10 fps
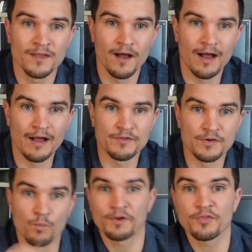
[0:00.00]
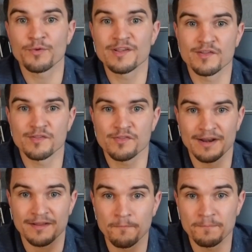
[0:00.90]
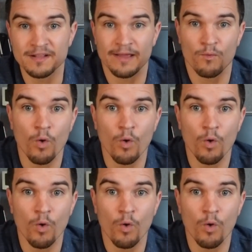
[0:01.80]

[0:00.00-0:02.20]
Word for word: Uh, you know, one of the reasons that a company like